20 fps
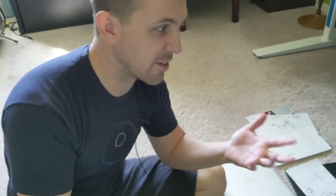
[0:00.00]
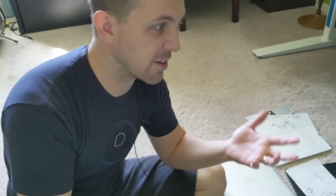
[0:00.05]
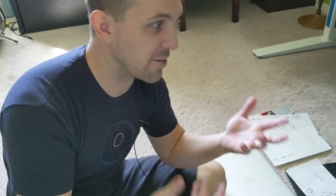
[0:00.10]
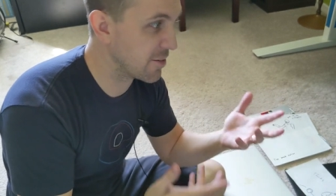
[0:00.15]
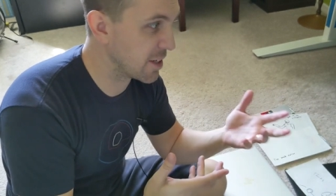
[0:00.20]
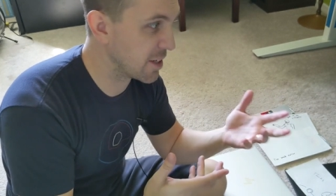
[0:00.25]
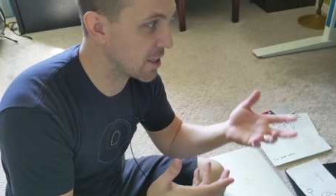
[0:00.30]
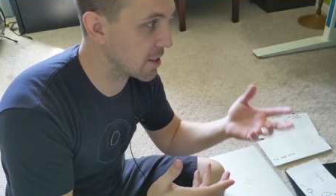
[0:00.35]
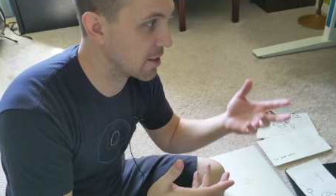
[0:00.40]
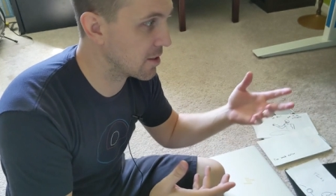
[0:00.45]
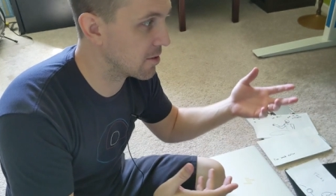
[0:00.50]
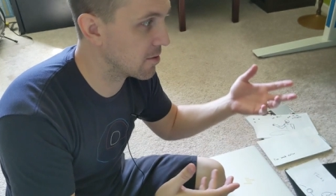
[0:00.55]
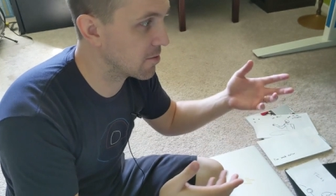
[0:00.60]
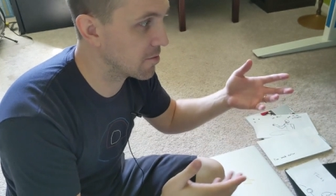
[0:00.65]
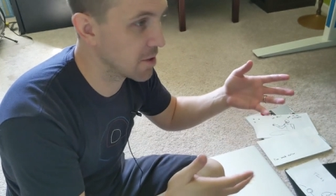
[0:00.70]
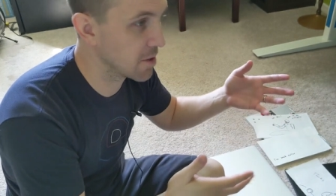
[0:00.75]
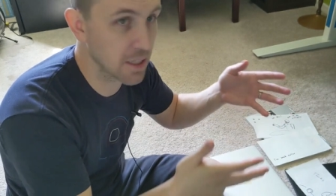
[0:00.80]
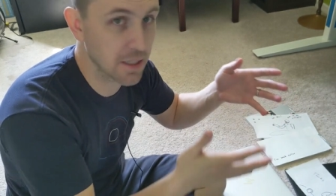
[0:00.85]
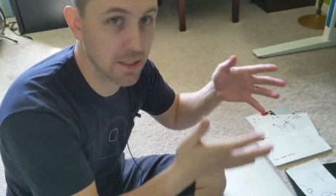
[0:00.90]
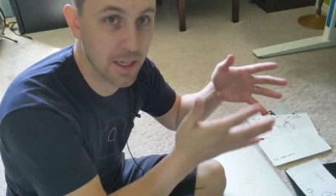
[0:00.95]
We, we can
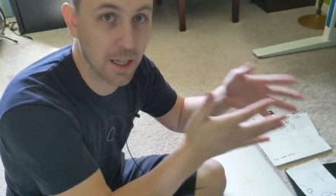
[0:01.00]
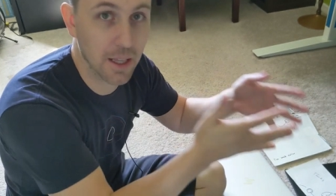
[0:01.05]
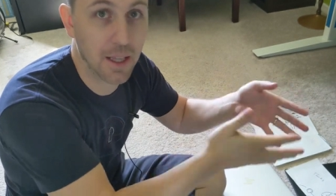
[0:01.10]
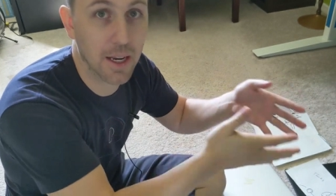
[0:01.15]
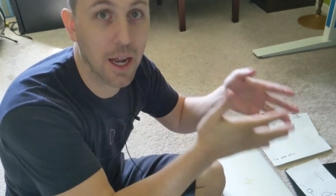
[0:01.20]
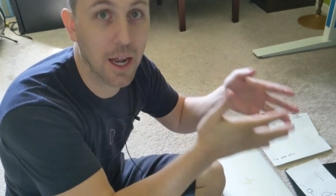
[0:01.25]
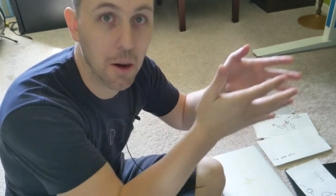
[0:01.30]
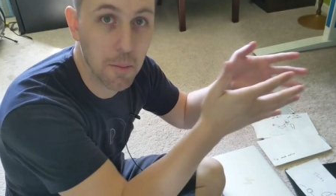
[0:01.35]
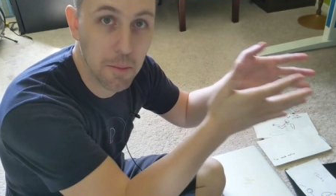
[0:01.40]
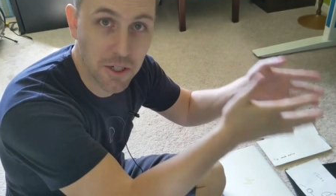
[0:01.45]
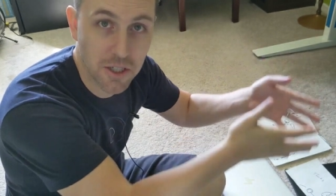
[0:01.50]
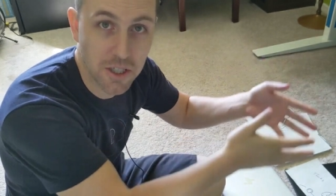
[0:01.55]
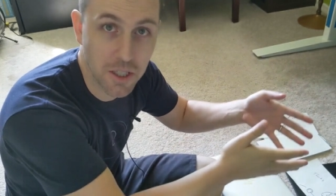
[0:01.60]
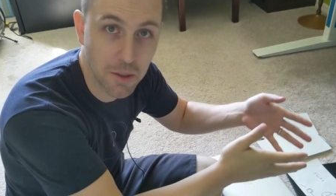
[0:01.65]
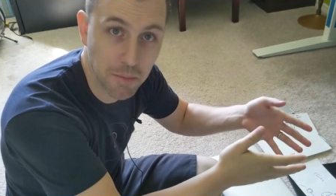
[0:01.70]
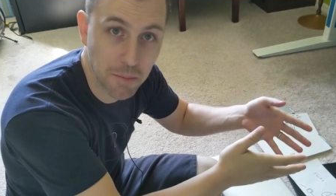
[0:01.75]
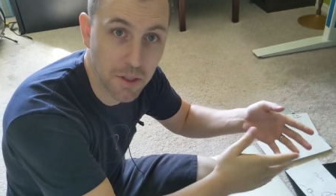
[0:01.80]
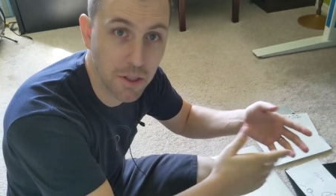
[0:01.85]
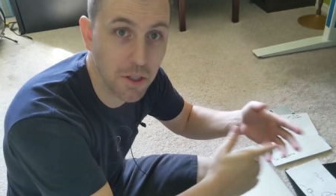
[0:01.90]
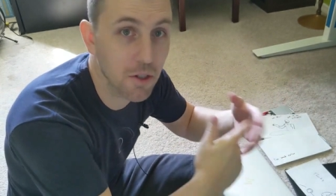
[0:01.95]
we can tell it how much
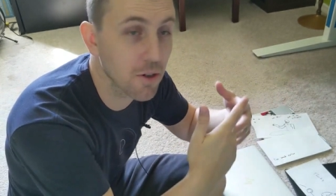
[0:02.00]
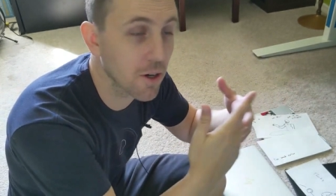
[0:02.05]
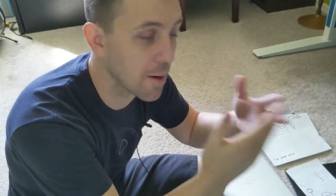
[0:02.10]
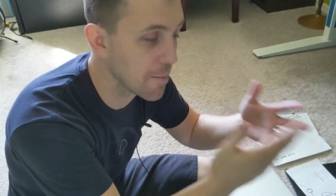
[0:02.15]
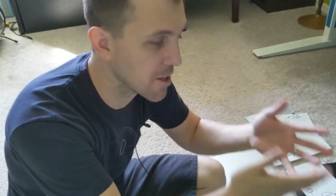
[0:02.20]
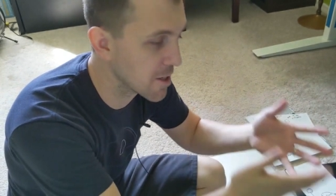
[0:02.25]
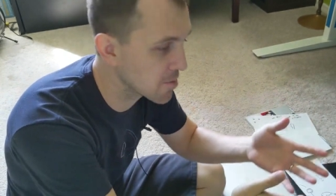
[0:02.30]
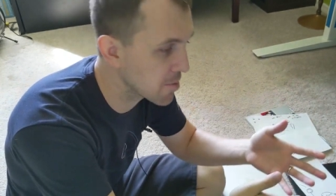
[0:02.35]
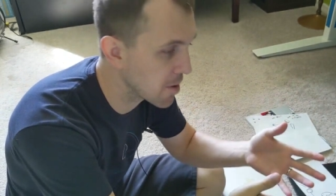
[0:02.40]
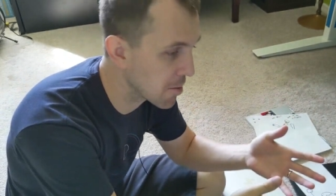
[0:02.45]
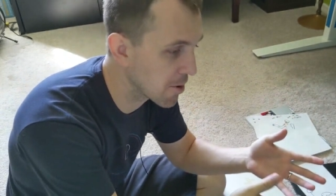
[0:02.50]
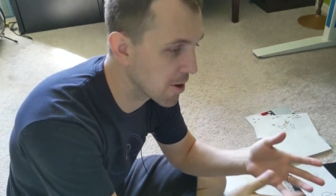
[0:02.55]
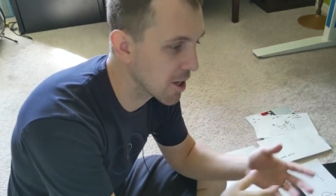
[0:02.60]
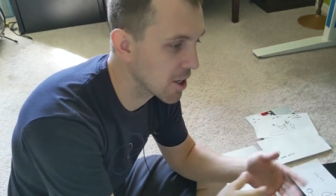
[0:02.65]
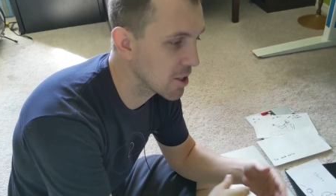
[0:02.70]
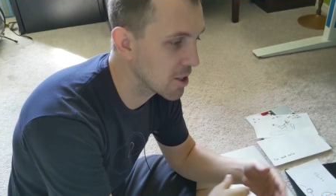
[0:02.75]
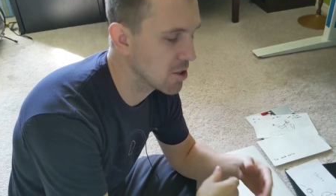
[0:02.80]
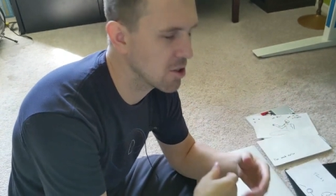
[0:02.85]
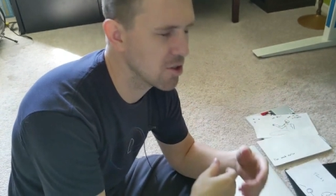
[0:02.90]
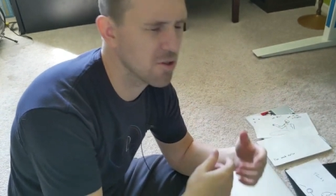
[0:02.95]
CPU, how much memory
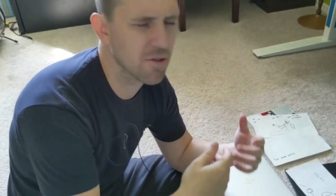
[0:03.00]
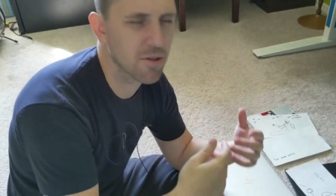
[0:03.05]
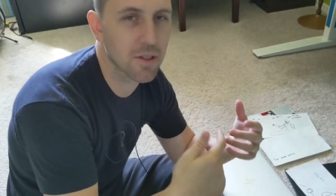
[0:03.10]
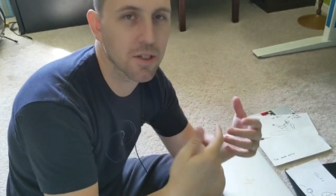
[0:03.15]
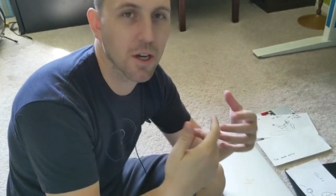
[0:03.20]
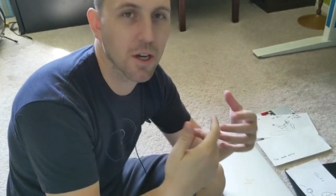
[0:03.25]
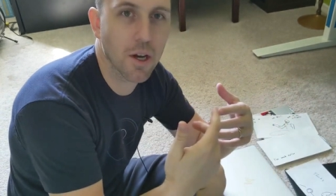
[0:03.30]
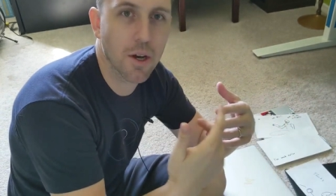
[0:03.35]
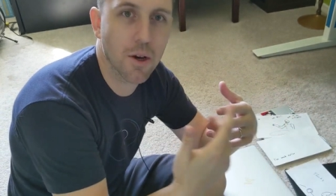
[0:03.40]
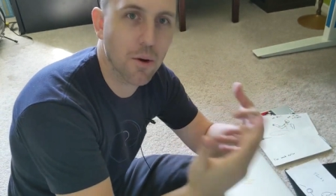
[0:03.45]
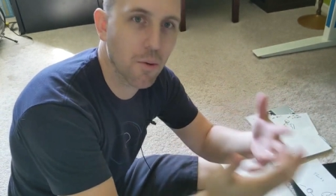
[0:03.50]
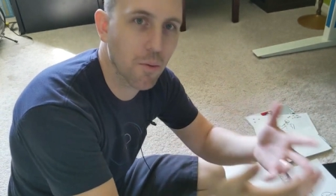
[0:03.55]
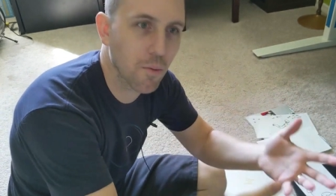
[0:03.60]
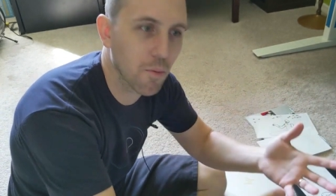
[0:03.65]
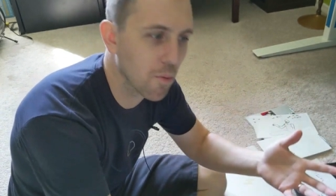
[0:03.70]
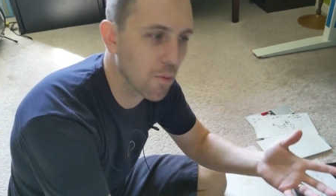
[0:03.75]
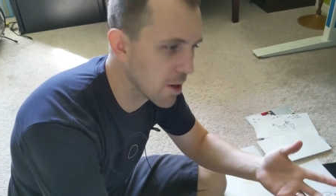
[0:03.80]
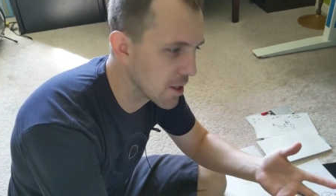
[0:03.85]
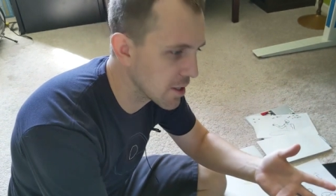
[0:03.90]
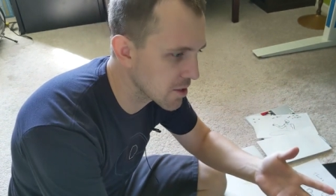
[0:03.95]
it can use,
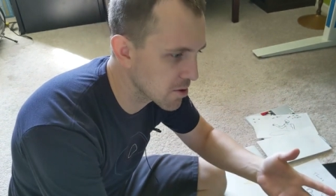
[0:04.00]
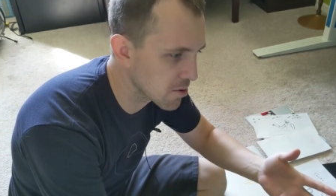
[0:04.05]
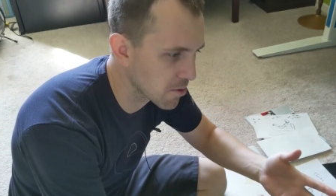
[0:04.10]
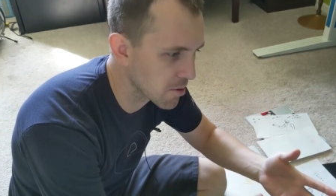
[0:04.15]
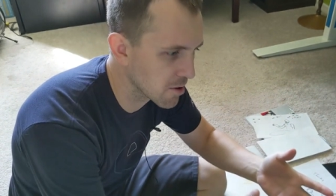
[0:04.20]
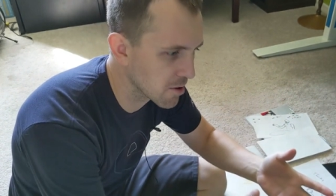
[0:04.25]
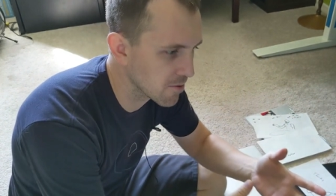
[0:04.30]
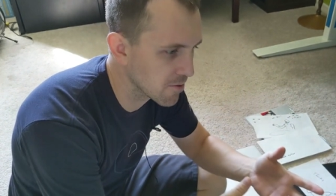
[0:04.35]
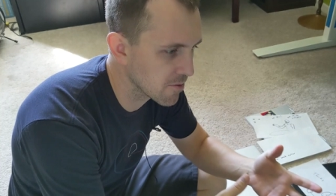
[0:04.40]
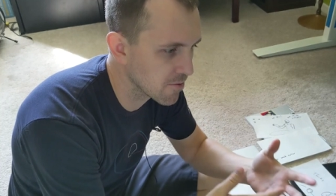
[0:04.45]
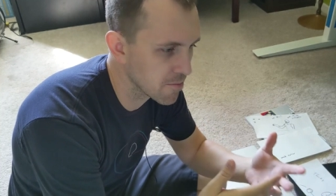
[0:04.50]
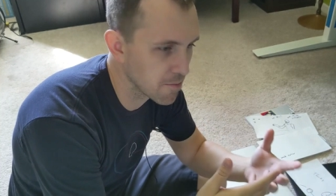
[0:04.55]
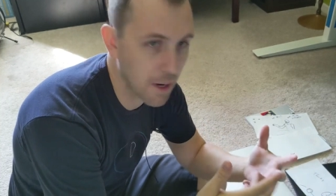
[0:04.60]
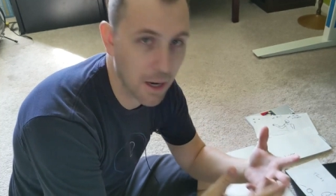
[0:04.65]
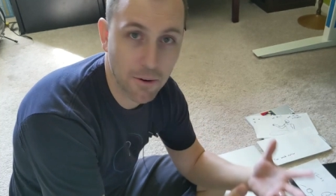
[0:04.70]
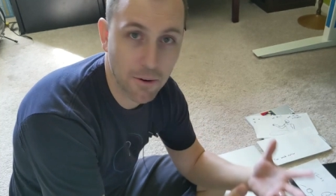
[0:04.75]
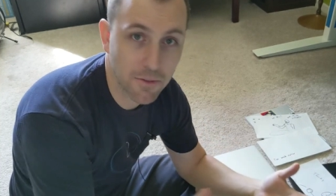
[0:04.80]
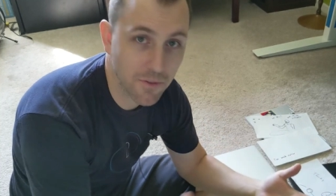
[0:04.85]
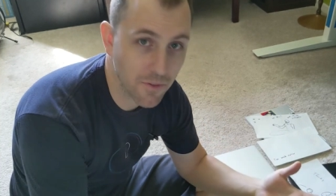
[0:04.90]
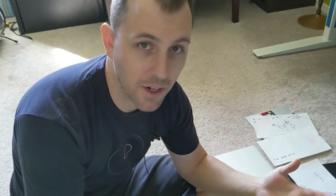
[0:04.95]
what sort of
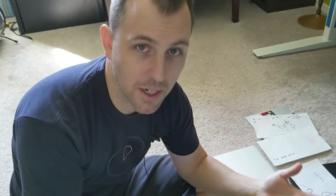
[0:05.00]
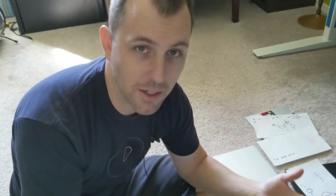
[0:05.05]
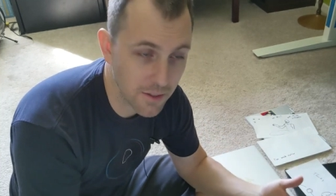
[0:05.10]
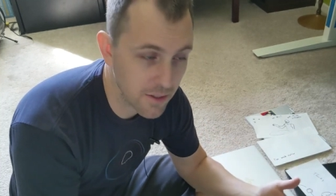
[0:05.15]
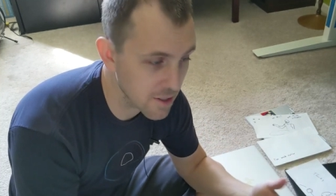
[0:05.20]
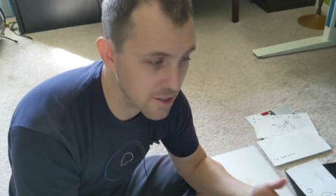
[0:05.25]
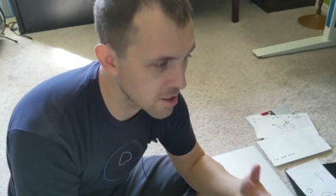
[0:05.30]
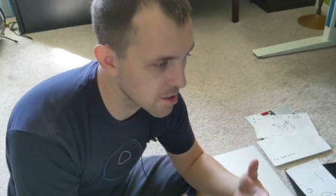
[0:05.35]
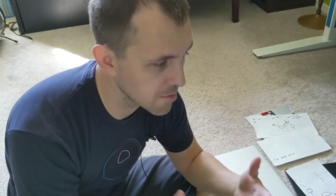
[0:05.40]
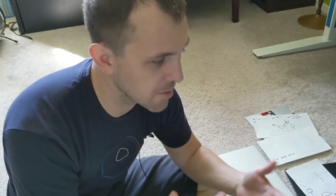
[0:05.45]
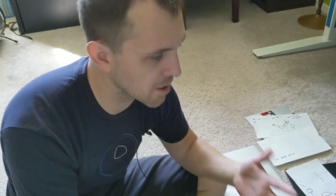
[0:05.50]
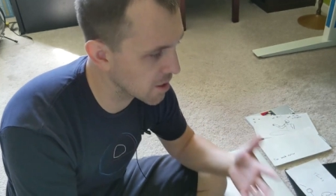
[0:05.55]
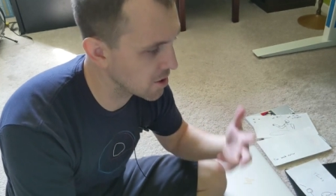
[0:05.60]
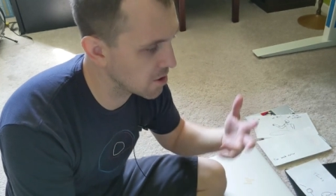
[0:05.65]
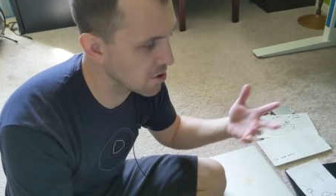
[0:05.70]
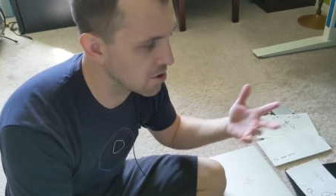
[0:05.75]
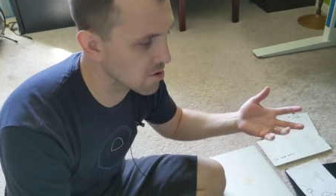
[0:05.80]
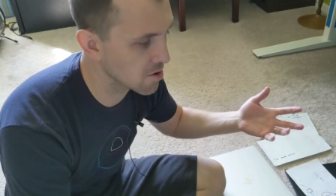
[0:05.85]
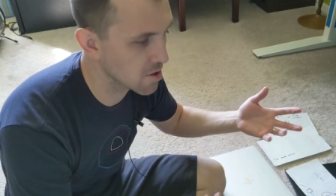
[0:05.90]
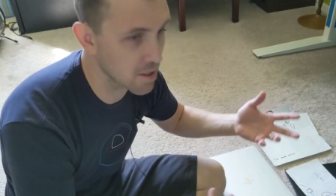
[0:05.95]
mount file system it
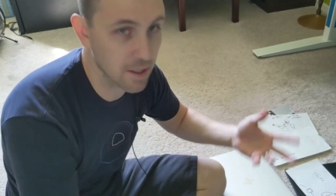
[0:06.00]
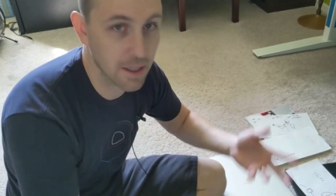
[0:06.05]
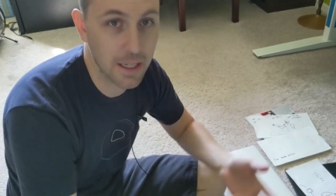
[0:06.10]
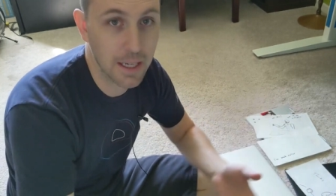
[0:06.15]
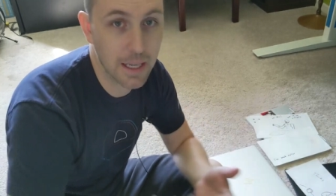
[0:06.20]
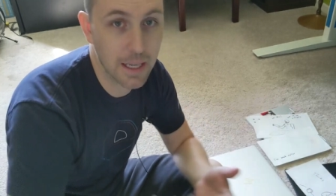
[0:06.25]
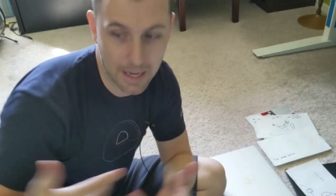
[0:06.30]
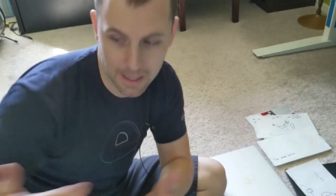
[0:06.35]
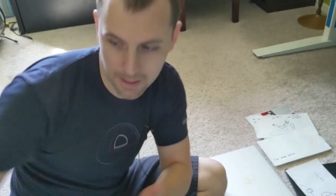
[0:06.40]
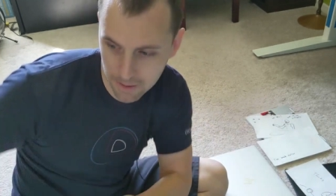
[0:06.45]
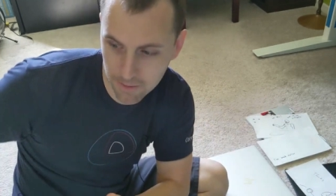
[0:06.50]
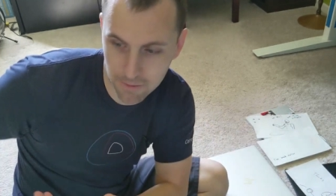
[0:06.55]
can use to get